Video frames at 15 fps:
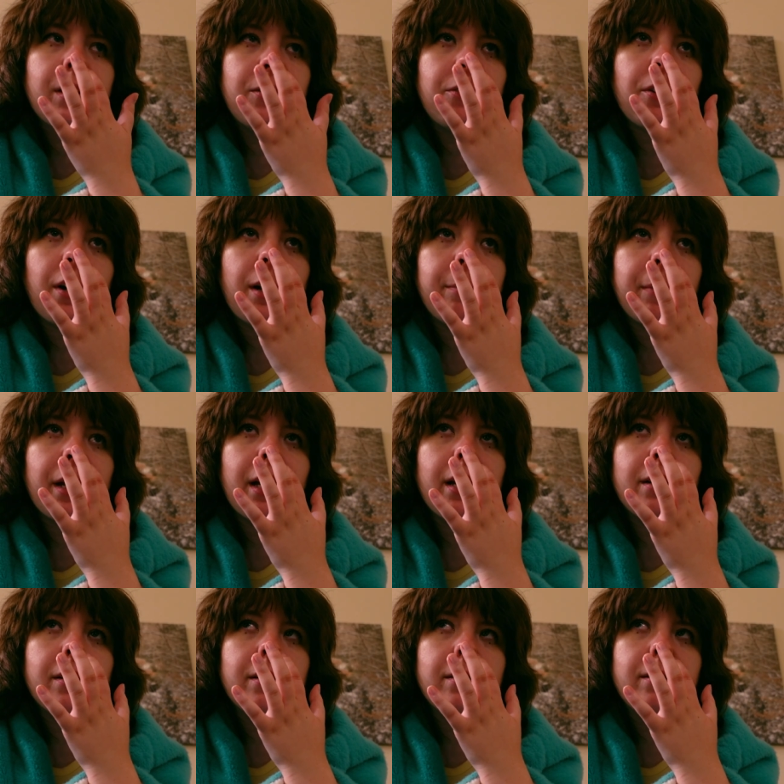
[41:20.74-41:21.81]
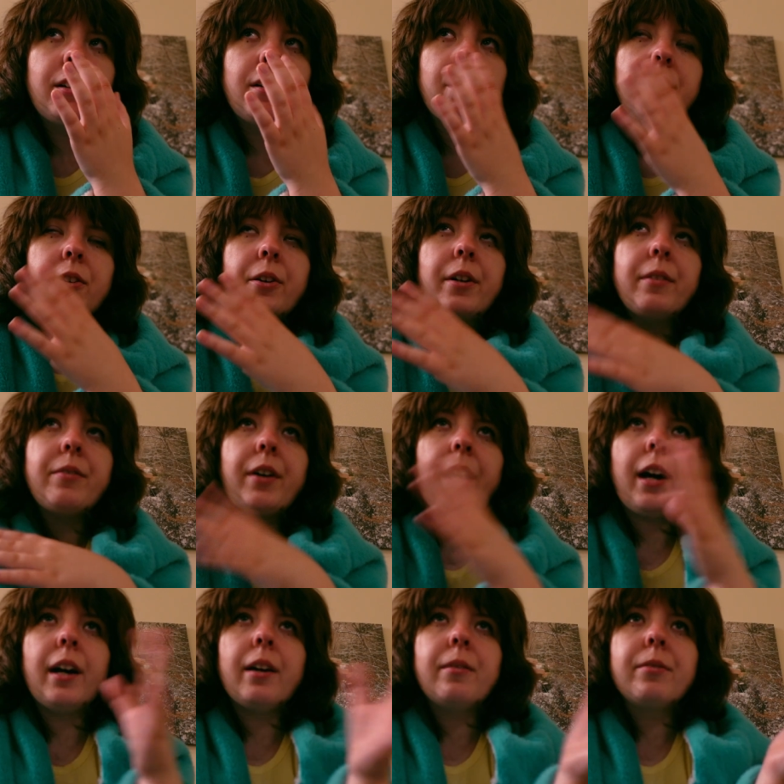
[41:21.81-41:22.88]
So I made
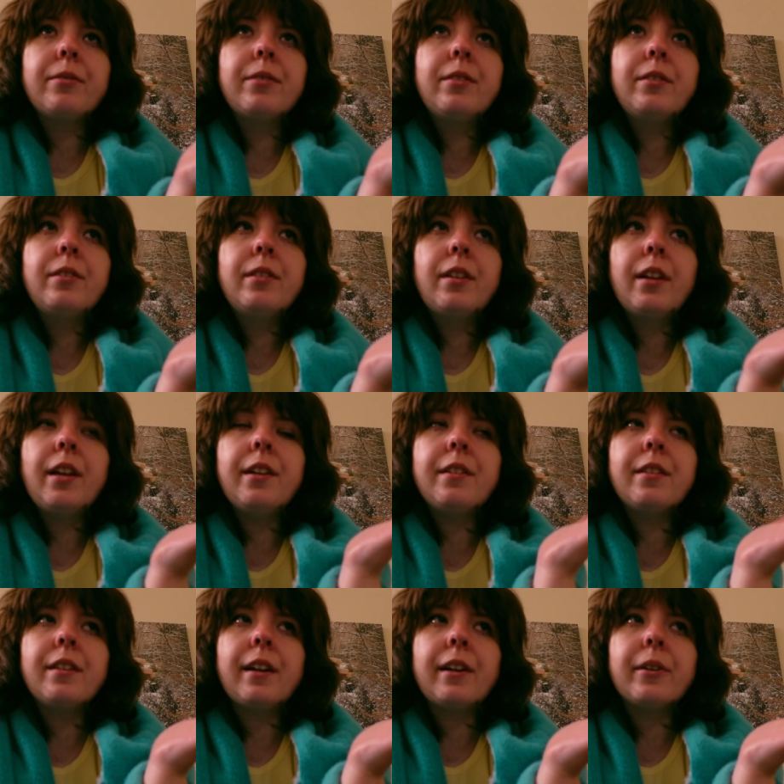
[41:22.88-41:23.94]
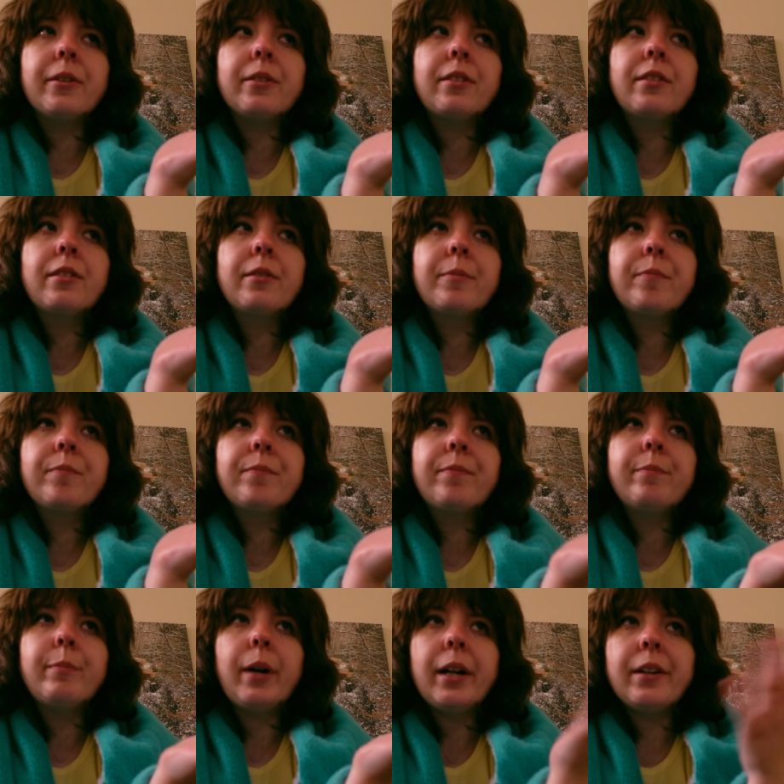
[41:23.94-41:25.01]
$35 in sales
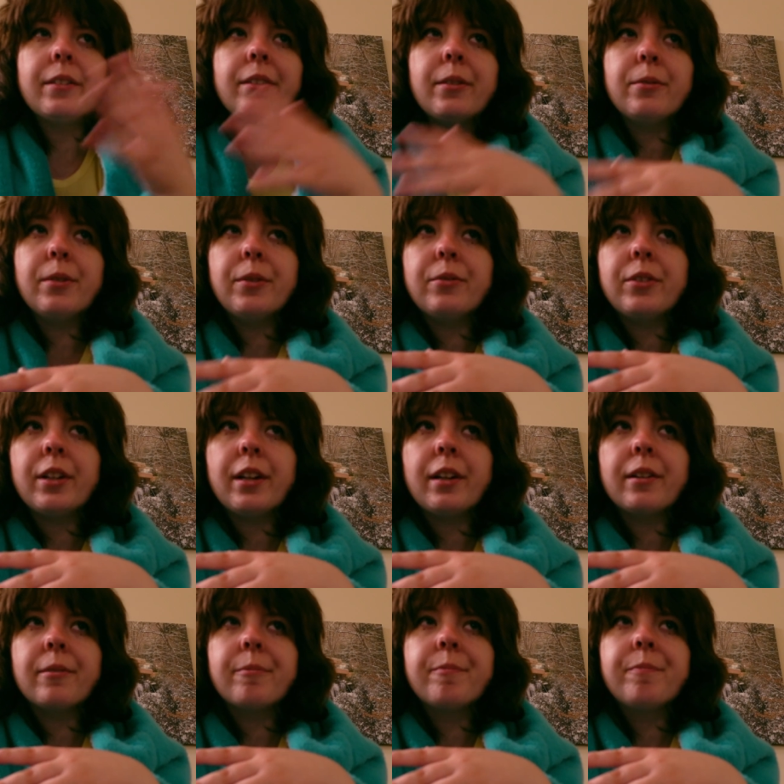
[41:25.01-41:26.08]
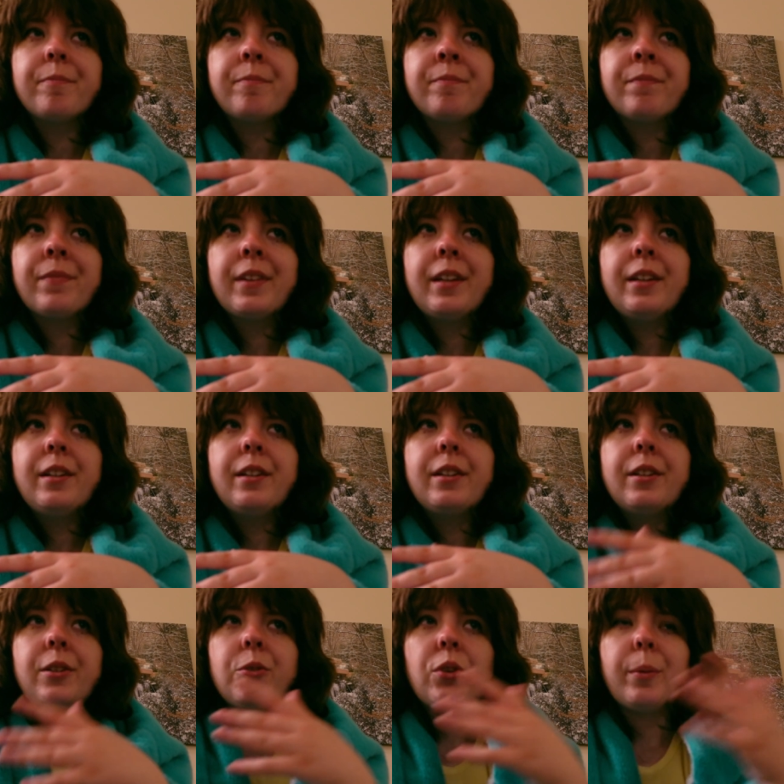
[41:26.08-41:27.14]
minus the $15.
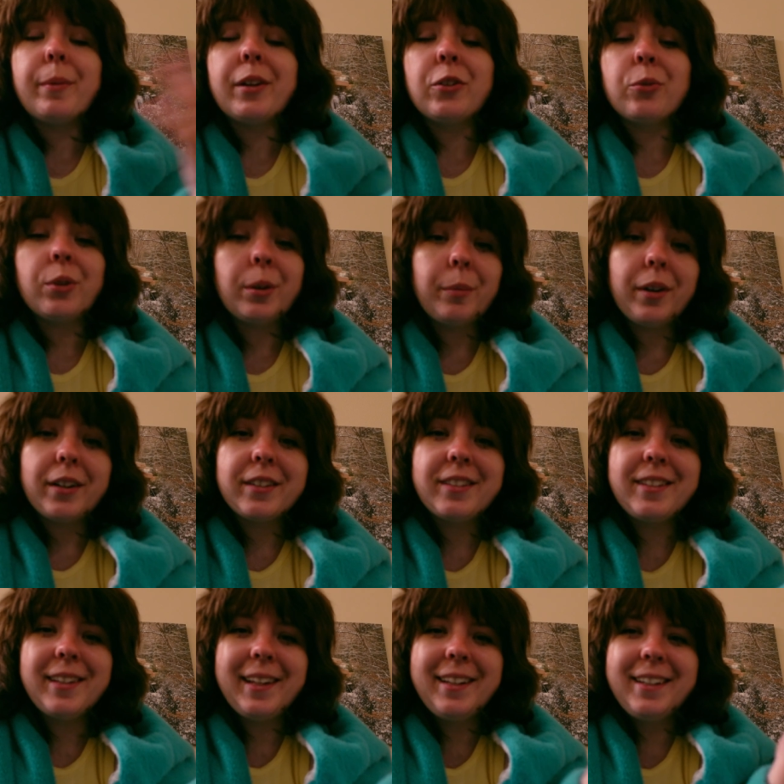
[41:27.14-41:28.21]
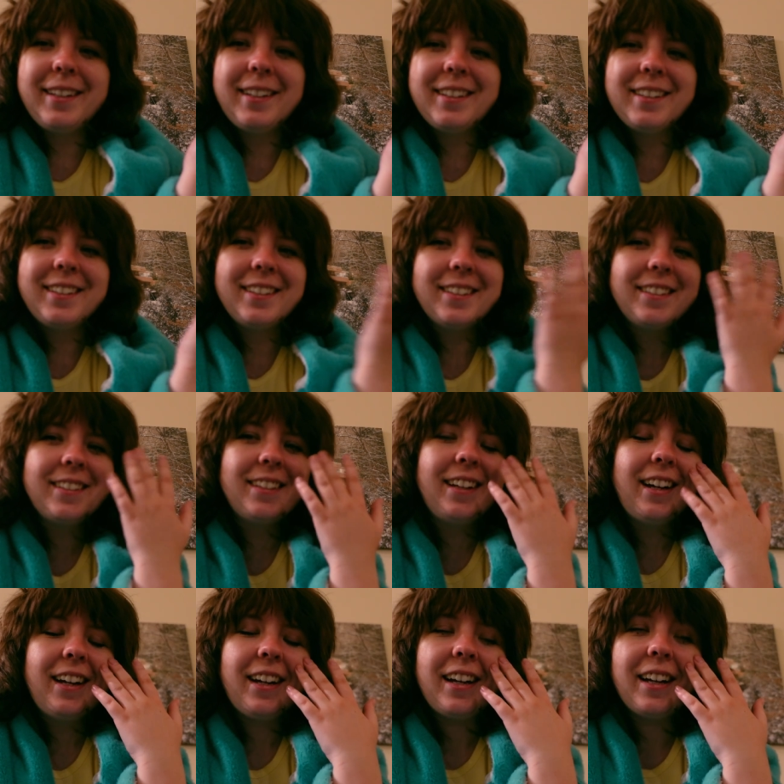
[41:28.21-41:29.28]
So I made $20.
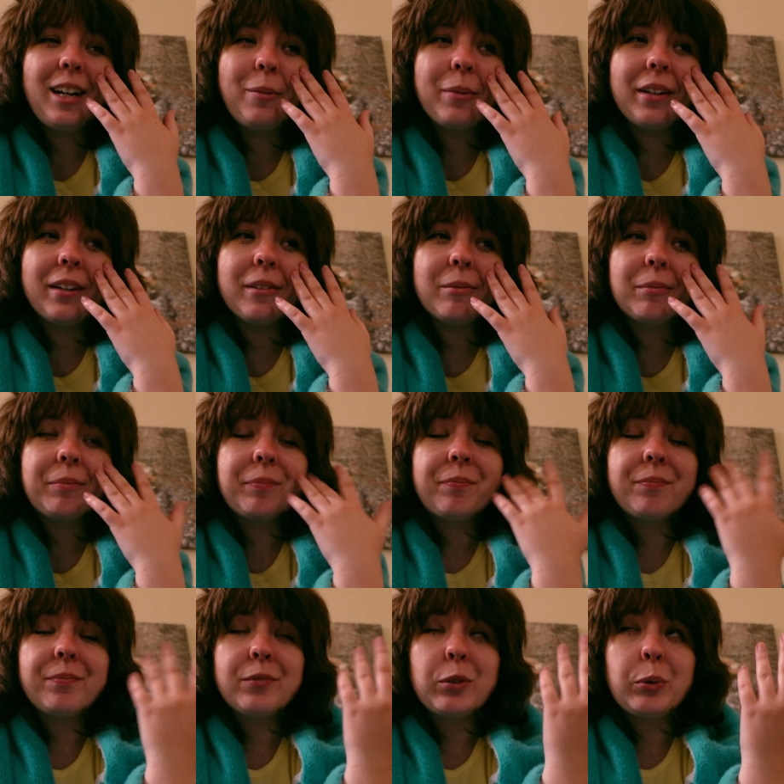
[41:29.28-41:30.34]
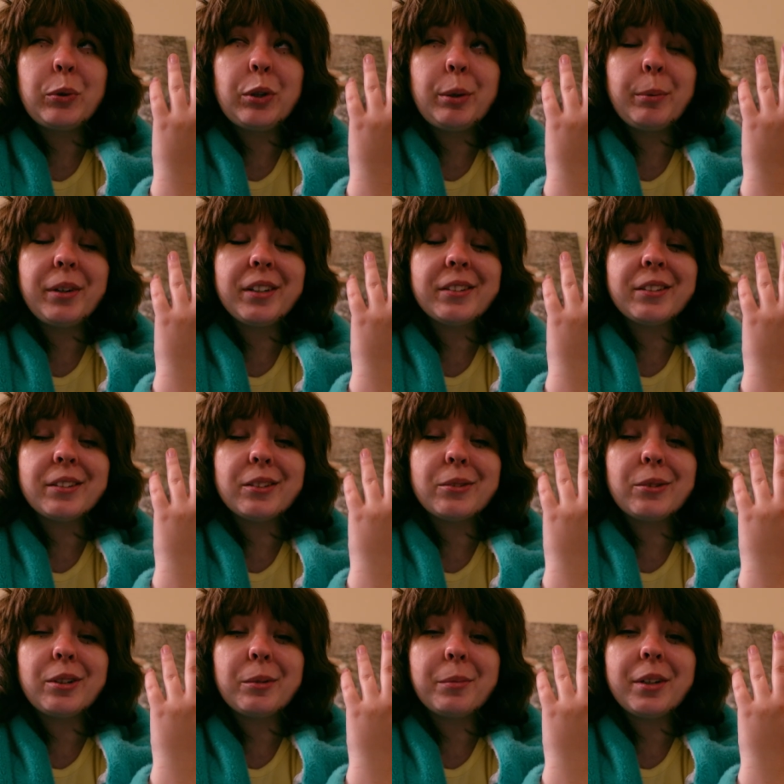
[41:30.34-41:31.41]
And I mean, $20 is
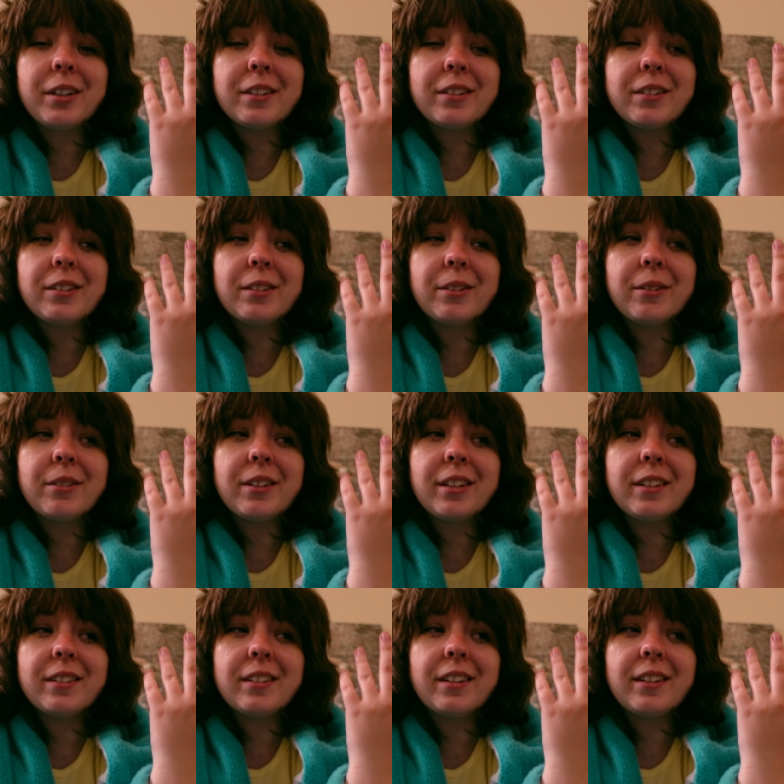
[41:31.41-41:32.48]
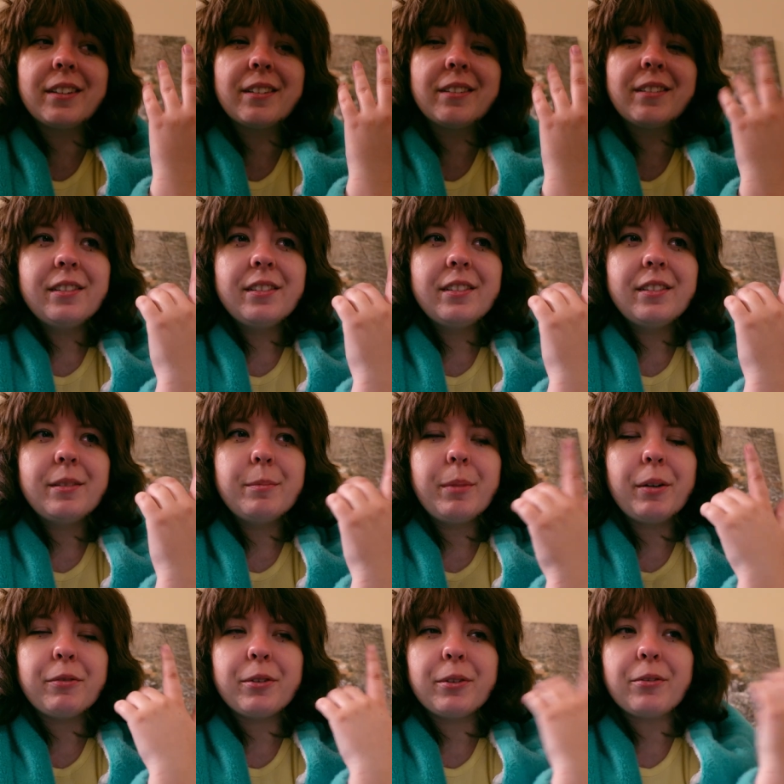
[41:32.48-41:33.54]
$20, you know what they say?
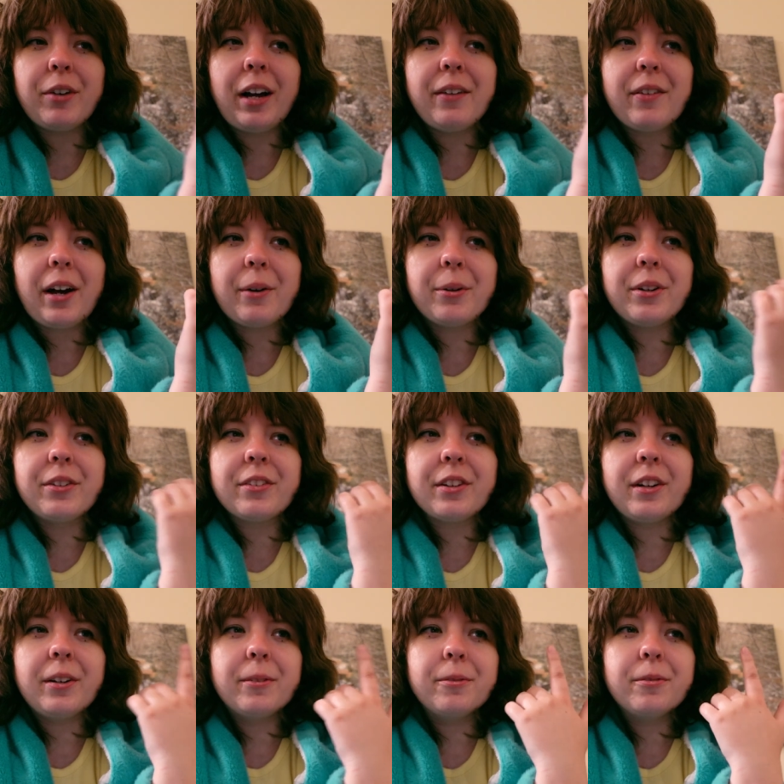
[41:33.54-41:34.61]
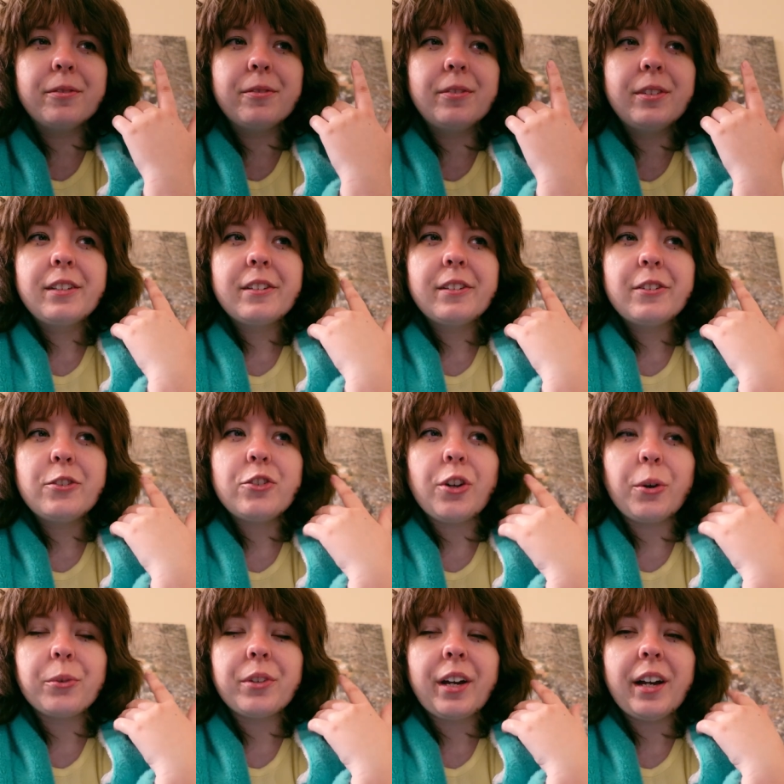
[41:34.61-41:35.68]
But for 5 hours of
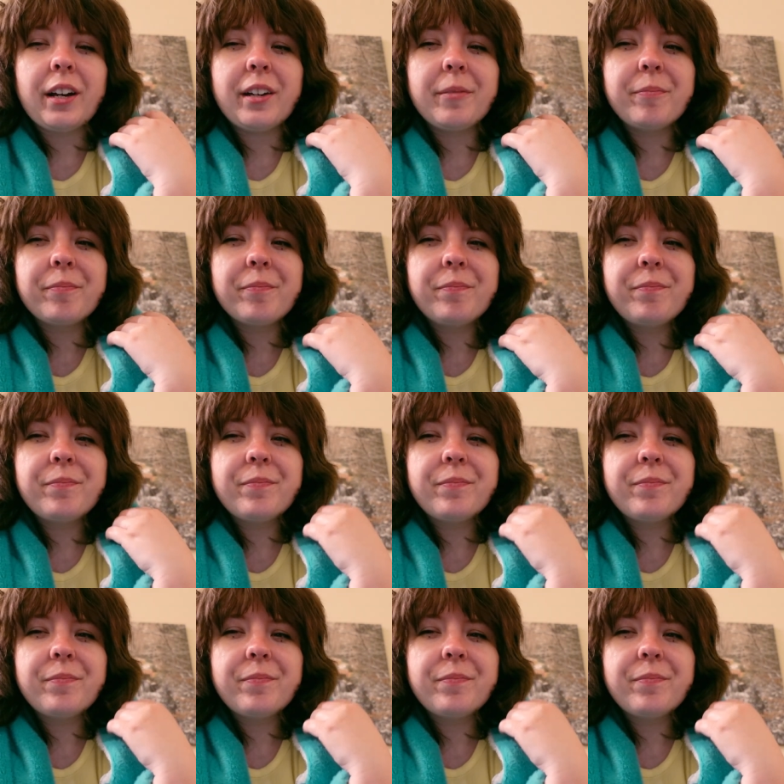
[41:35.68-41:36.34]
showtime